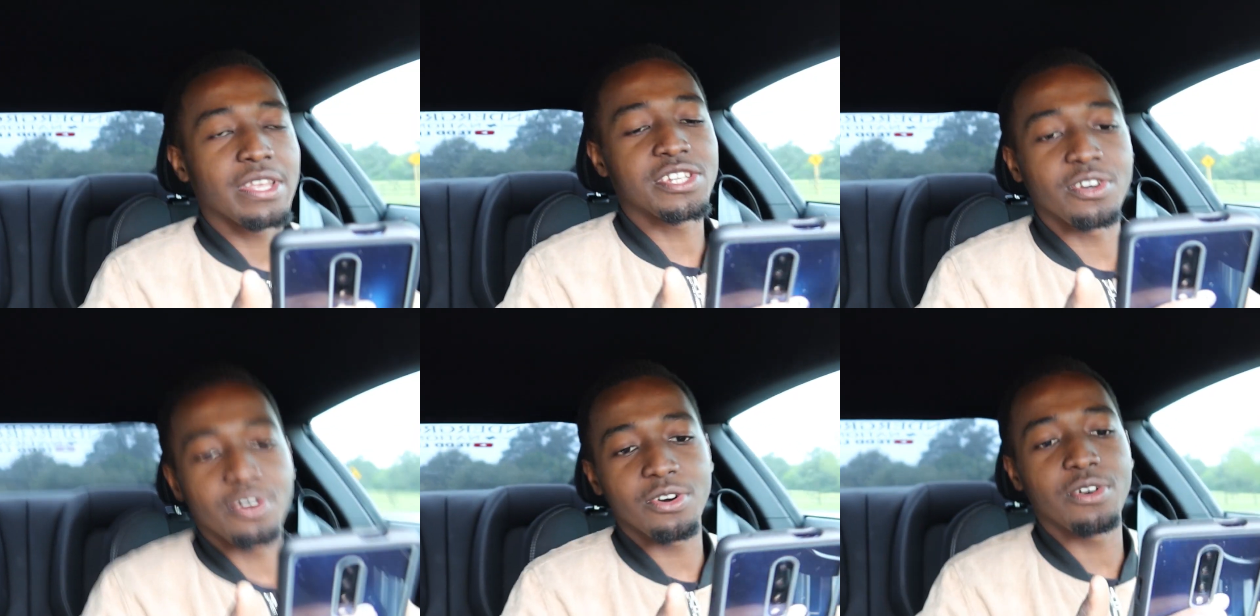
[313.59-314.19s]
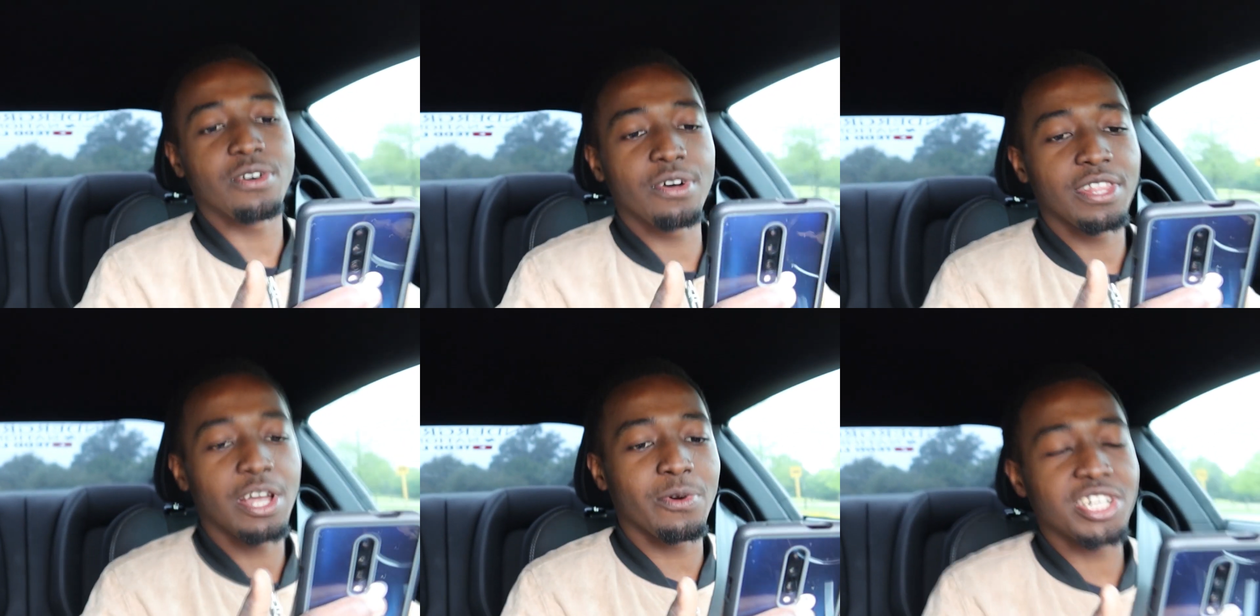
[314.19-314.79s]
So
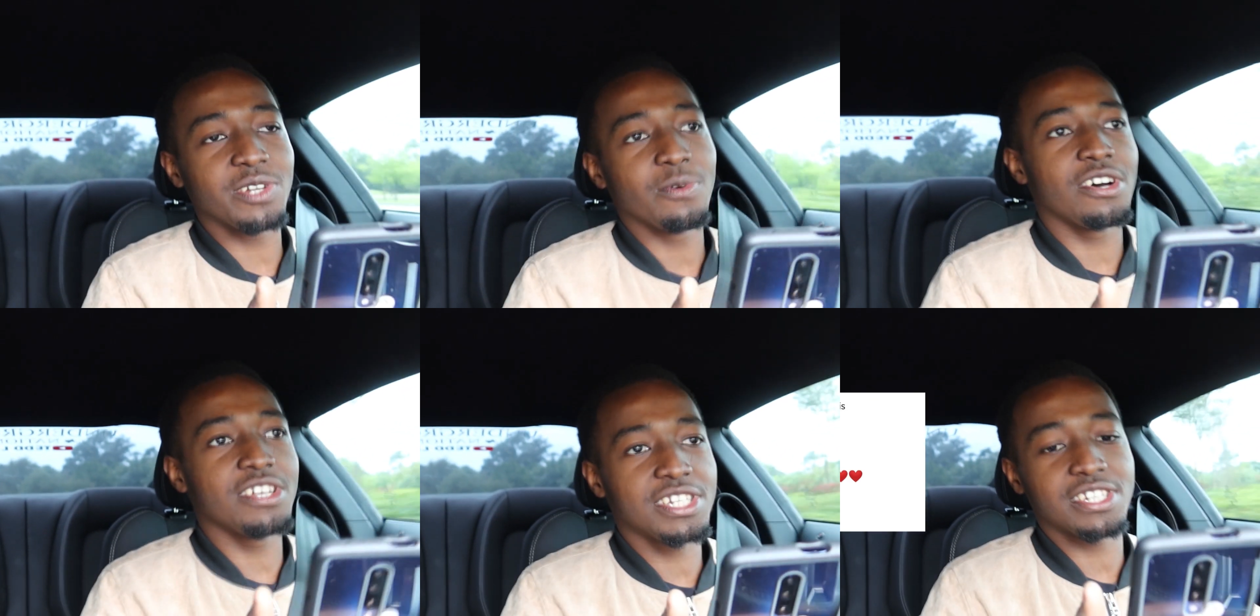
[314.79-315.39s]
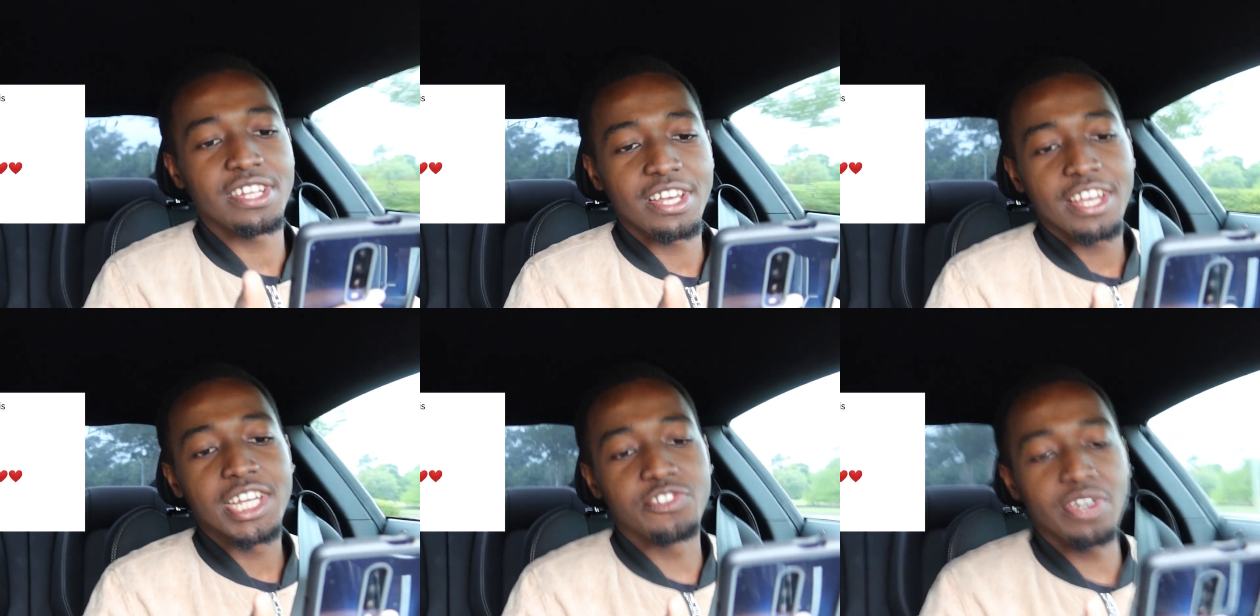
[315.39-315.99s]
the question was
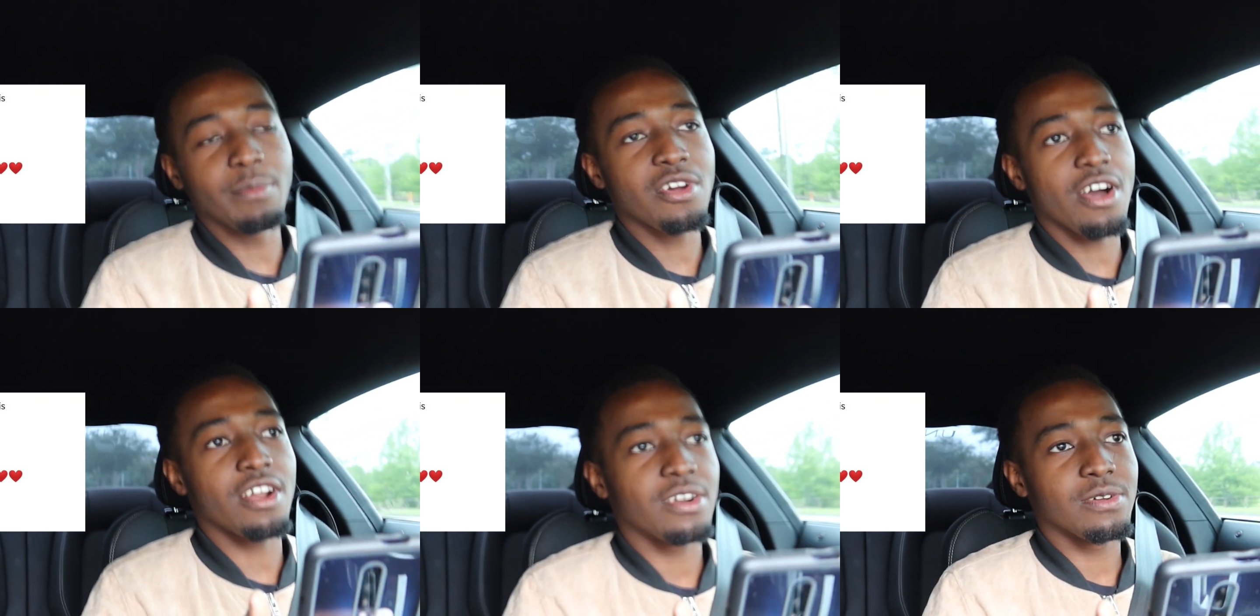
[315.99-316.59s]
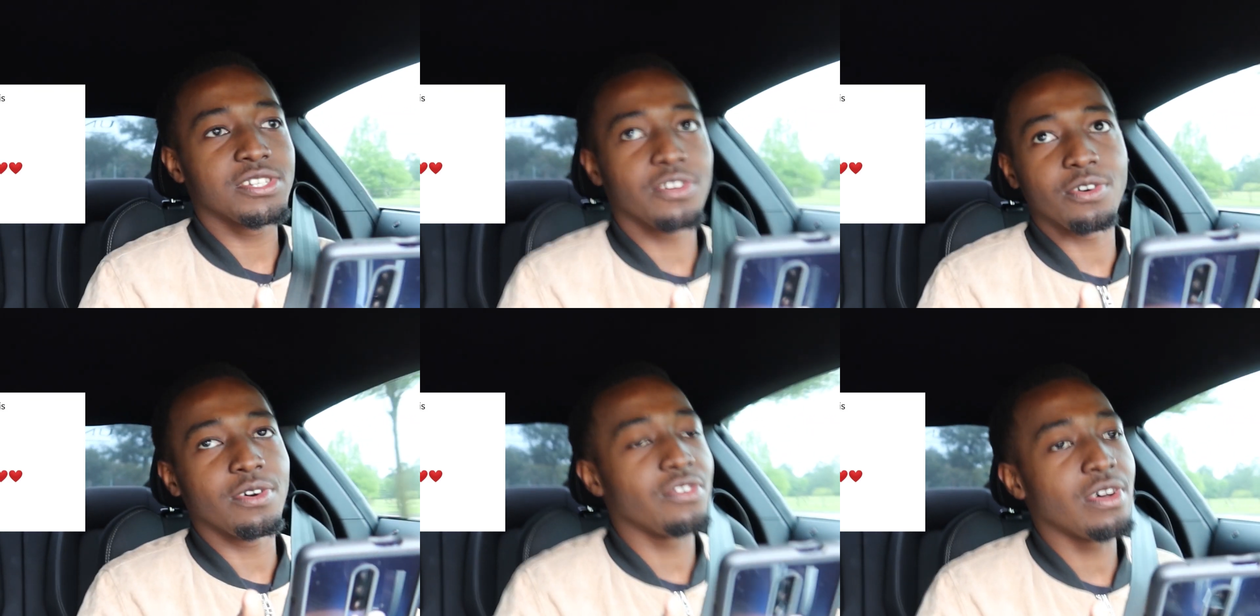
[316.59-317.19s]
dream car. So
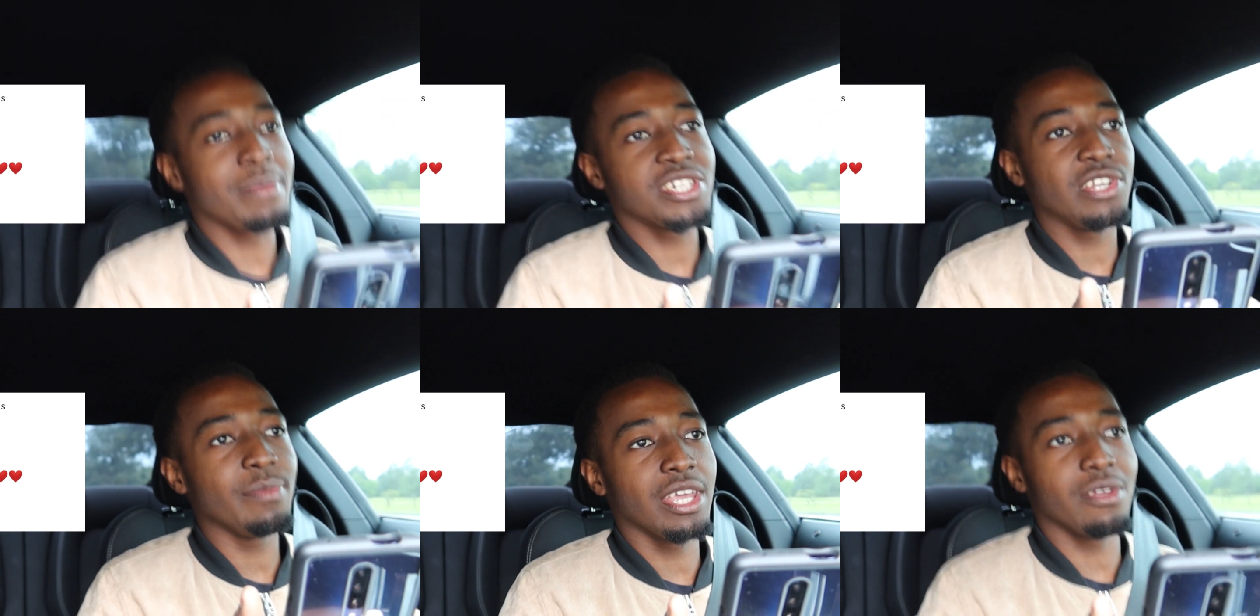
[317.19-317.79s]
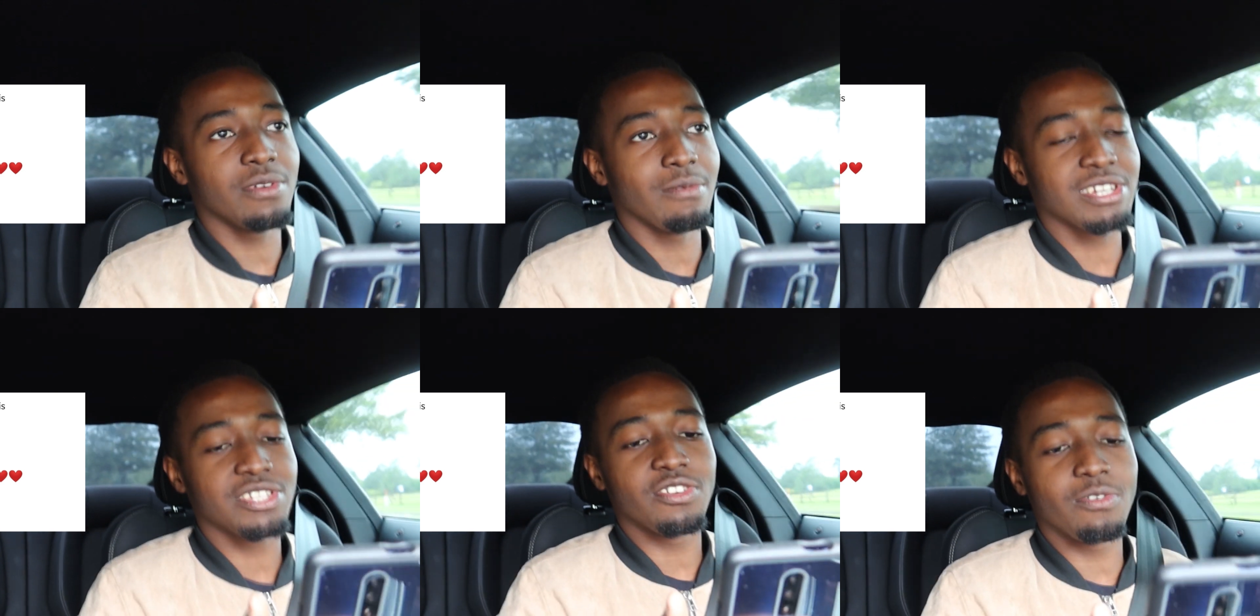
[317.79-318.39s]
I'm assuming he
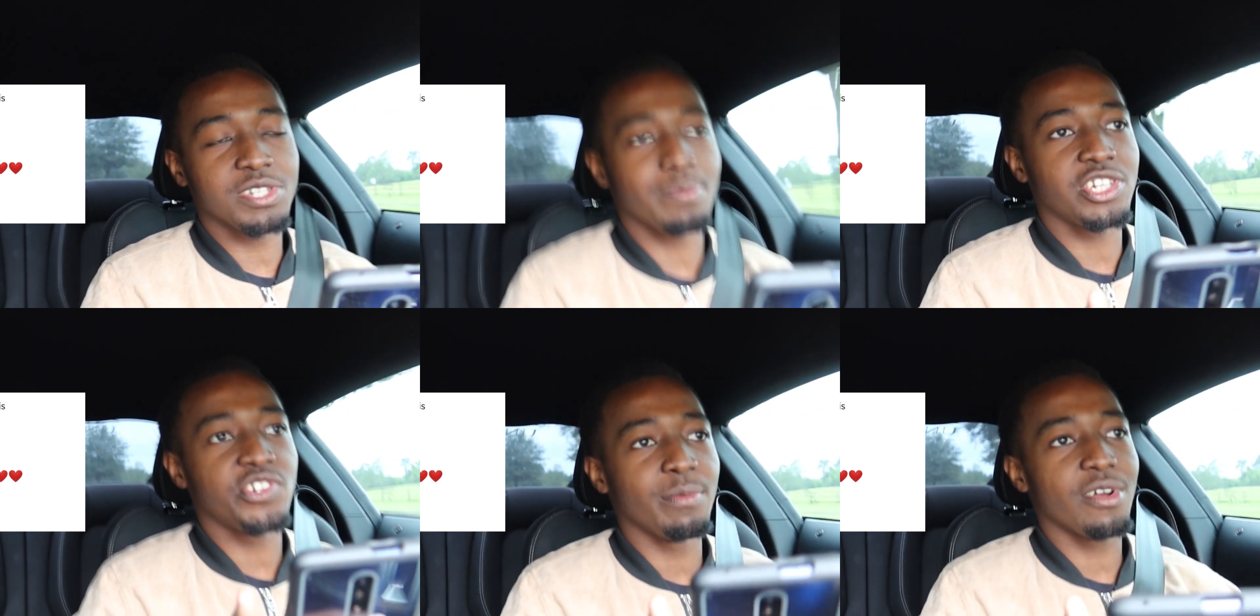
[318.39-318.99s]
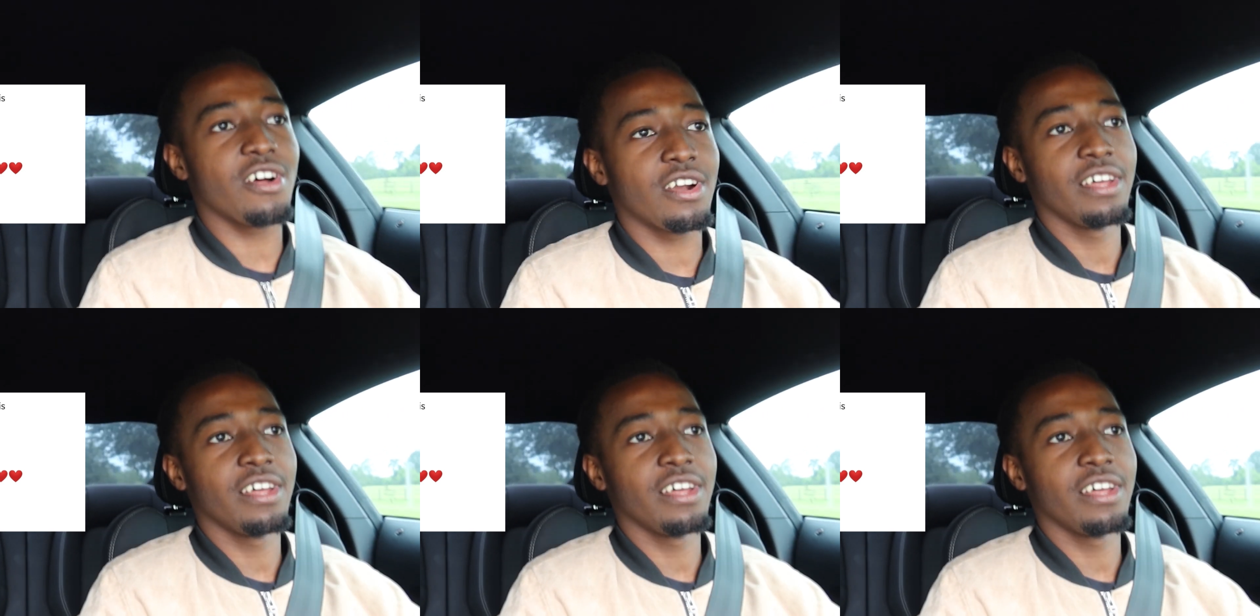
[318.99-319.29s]
wants to know what's my dream car.